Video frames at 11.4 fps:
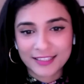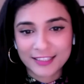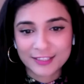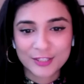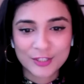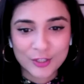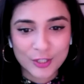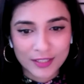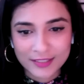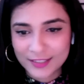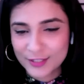It's
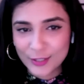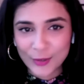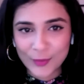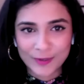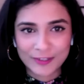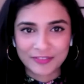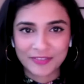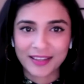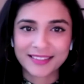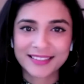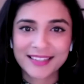just so
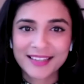perfect.